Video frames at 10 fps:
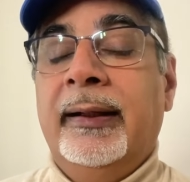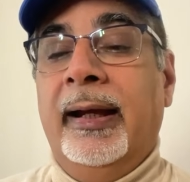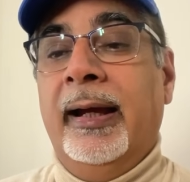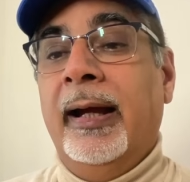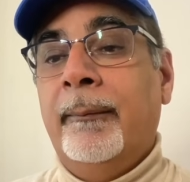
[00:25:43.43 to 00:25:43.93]

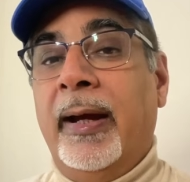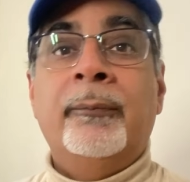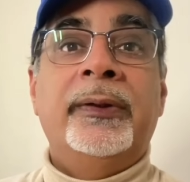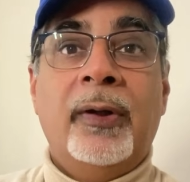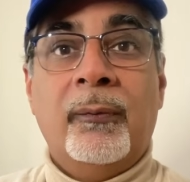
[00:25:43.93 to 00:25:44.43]
And
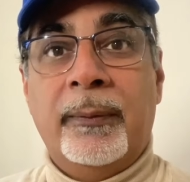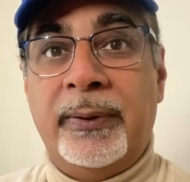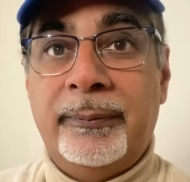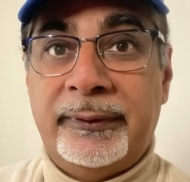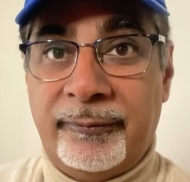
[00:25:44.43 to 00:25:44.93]
we don't want
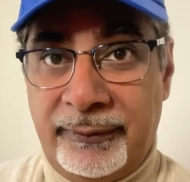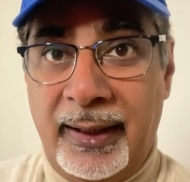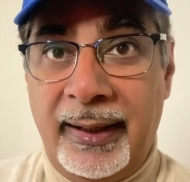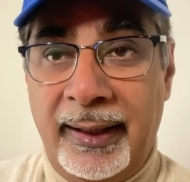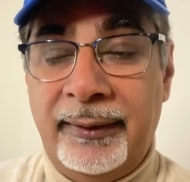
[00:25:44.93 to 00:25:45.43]
people to
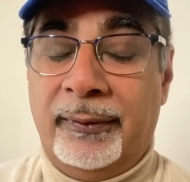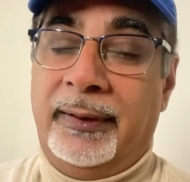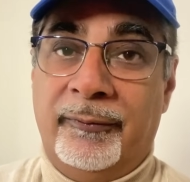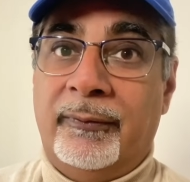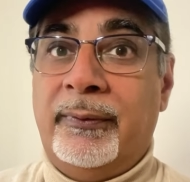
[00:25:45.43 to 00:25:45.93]
fly, so
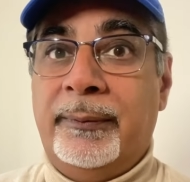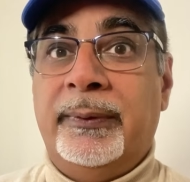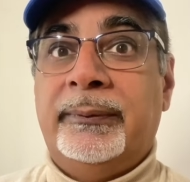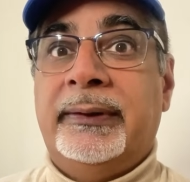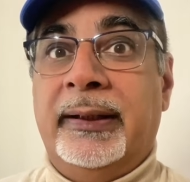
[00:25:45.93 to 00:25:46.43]
therefore we want
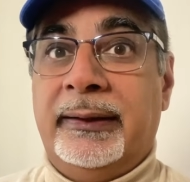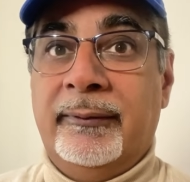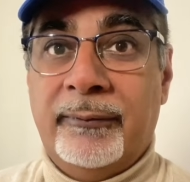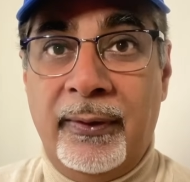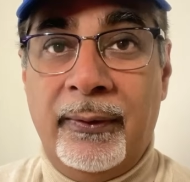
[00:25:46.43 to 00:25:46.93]
people to take the
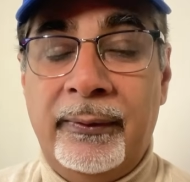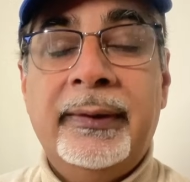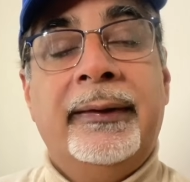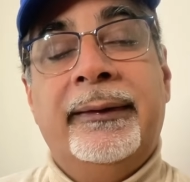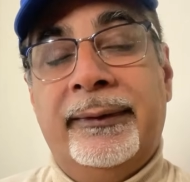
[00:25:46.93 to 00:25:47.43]
road.
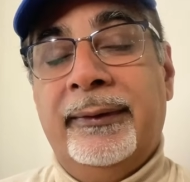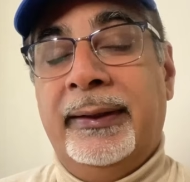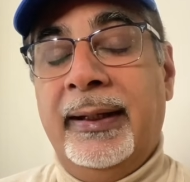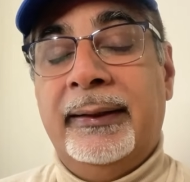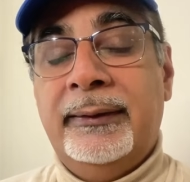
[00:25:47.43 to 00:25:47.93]
So
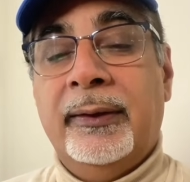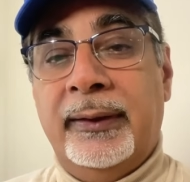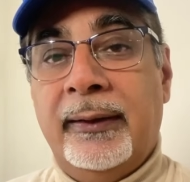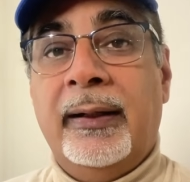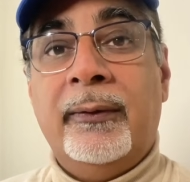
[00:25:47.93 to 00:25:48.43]
again, you know,
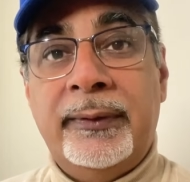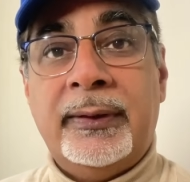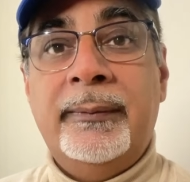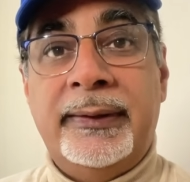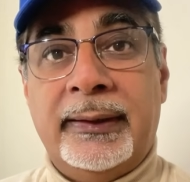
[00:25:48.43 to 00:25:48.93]
there are always
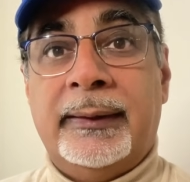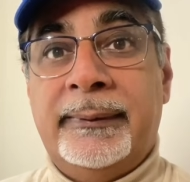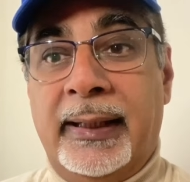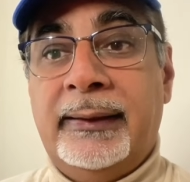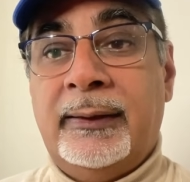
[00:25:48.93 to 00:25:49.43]
going to be
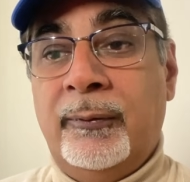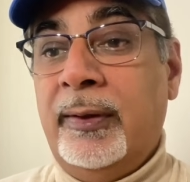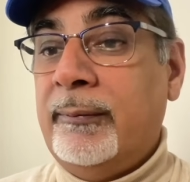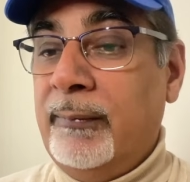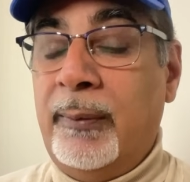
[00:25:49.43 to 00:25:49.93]
circumstances
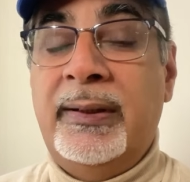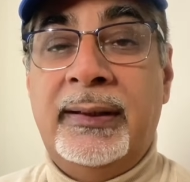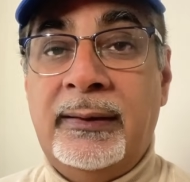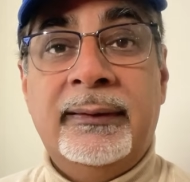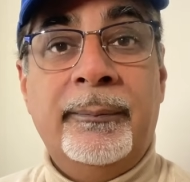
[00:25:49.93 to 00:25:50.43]
where maybe
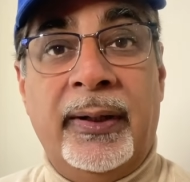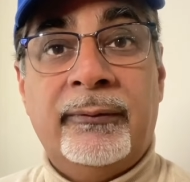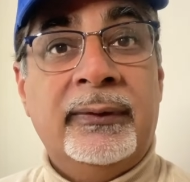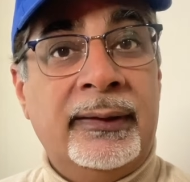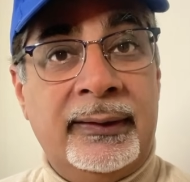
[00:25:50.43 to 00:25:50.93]
diesel and
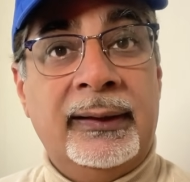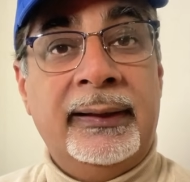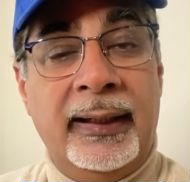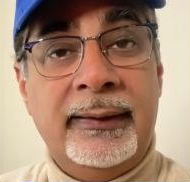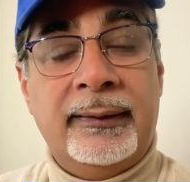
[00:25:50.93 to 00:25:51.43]
petrol are still
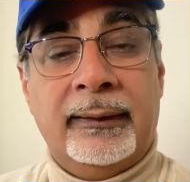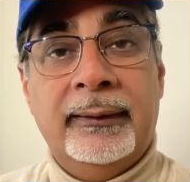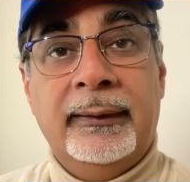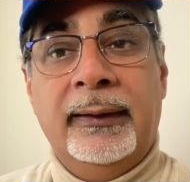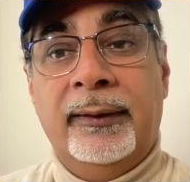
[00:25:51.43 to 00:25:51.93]
the answer.
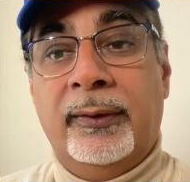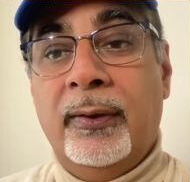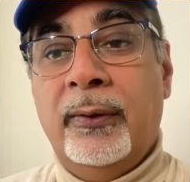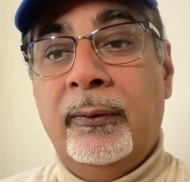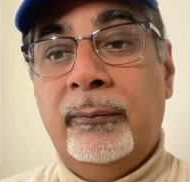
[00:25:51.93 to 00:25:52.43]

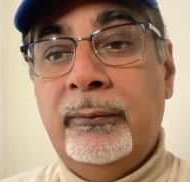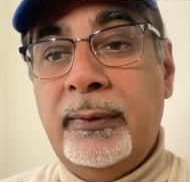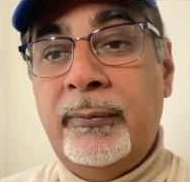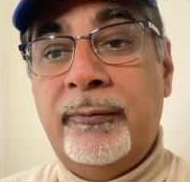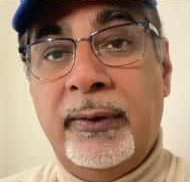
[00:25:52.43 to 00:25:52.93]
So
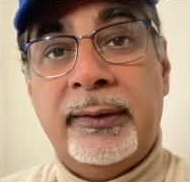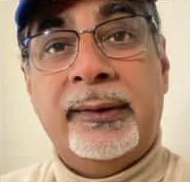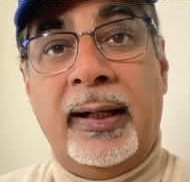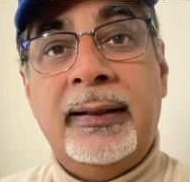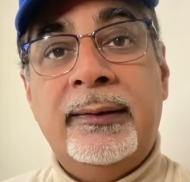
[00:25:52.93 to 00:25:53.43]
we've got a
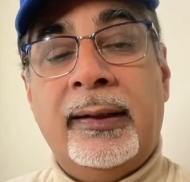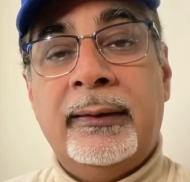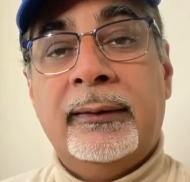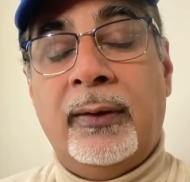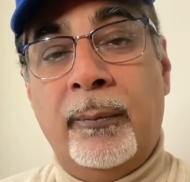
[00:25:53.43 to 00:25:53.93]
challenge
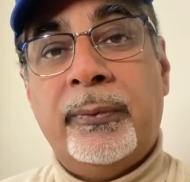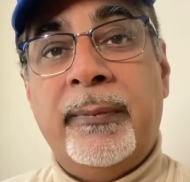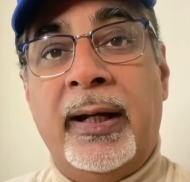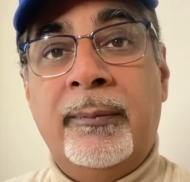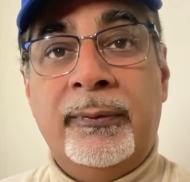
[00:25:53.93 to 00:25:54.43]
and
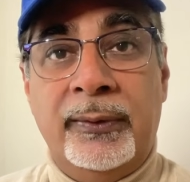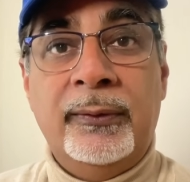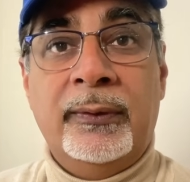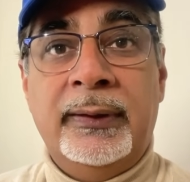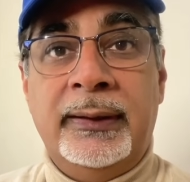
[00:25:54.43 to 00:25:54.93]
compromise between
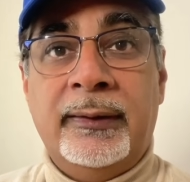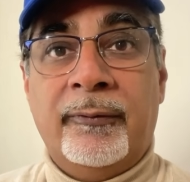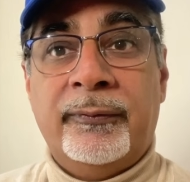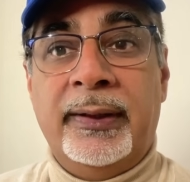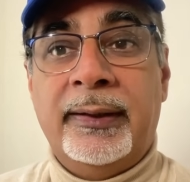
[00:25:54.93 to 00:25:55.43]
all of these
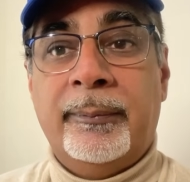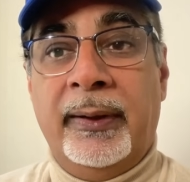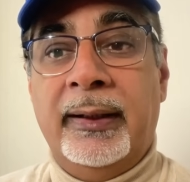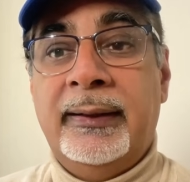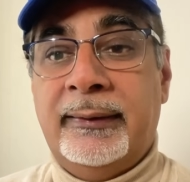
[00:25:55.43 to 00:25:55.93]
offerings,
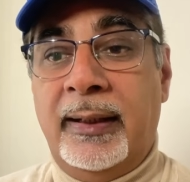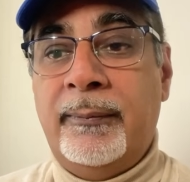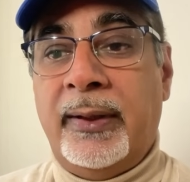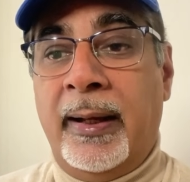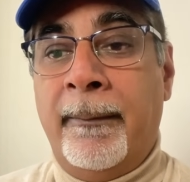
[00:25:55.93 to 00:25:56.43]
but at the same
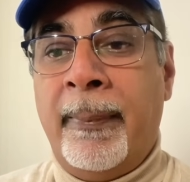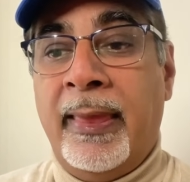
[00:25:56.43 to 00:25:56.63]
time,